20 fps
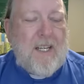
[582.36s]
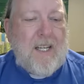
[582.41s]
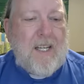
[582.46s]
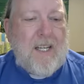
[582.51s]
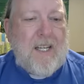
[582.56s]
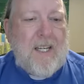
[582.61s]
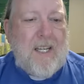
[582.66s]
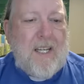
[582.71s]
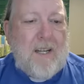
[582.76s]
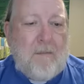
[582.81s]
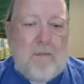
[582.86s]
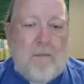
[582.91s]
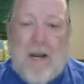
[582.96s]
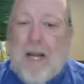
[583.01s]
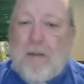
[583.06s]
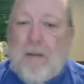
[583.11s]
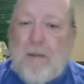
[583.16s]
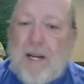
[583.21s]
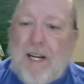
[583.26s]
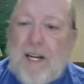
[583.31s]
It
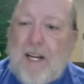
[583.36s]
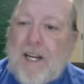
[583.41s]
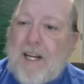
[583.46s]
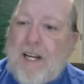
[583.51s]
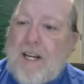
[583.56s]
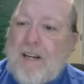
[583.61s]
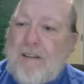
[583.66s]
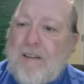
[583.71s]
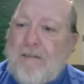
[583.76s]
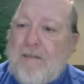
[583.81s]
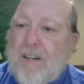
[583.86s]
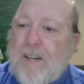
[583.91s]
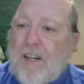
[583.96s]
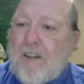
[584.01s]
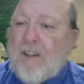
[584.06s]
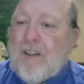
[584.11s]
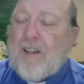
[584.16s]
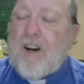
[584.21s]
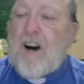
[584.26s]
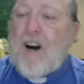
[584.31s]
may be
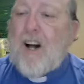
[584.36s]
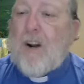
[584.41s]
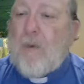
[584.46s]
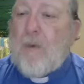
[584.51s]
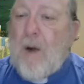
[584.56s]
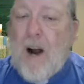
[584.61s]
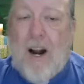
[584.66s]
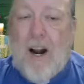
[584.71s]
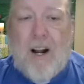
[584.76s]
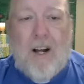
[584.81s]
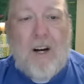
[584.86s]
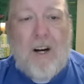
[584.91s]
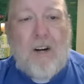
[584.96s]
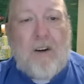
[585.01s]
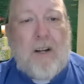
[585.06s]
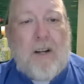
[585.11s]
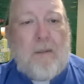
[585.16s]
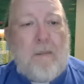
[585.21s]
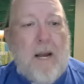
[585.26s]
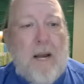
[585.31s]
here in Colorado,
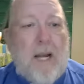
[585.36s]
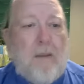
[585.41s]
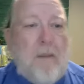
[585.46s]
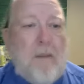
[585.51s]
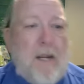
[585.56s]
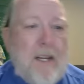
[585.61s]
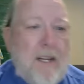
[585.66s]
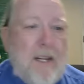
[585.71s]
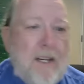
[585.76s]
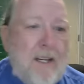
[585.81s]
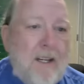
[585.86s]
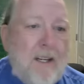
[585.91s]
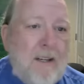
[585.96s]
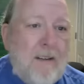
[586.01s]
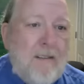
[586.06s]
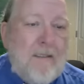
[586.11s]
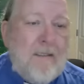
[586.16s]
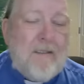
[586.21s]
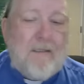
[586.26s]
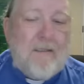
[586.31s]
it may be
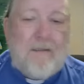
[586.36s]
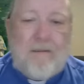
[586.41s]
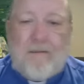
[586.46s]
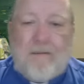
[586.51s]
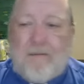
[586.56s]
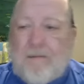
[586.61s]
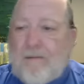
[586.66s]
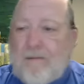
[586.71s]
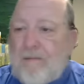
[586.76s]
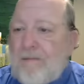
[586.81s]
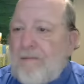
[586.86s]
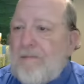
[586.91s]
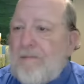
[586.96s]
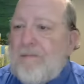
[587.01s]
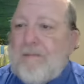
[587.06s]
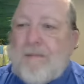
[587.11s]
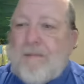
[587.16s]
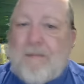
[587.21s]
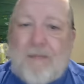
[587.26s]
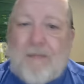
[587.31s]

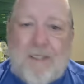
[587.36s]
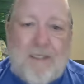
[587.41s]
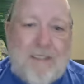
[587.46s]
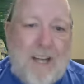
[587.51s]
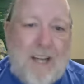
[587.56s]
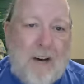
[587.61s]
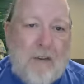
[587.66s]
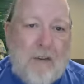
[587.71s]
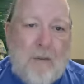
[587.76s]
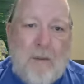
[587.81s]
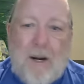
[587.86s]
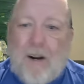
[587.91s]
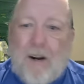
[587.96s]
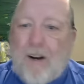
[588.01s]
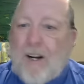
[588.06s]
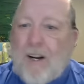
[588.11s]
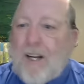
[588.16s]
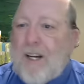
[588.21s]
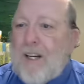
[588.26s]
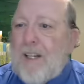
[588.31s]
in South
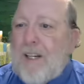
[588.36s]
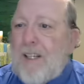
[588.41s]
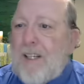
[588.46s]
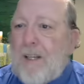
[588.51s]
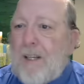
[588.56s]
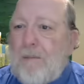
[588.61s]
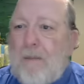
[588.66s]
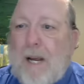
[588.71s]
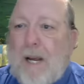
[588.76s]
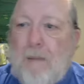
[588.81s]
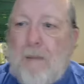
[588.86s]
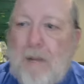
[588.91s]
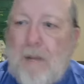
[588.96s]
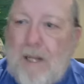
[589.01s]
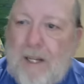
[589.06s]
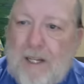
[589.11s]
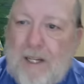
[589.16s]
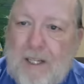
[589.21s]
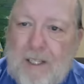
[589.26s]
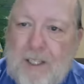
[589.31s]
America, it may
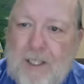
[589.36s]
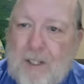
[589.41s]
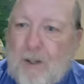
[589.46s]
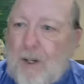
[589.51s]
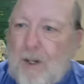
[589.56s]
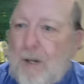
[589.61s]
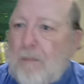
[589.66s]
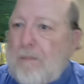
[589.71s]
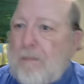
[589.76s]
be in Europe.